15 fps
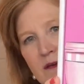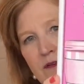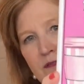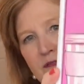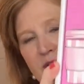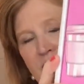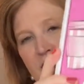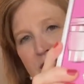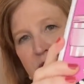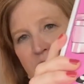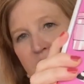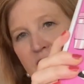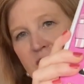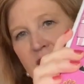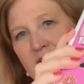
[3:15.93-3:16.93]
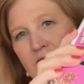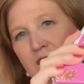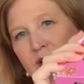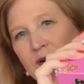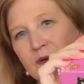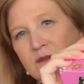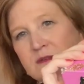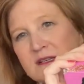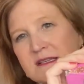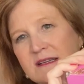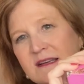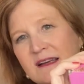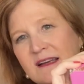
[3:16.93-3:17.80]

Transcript: Very, very cute.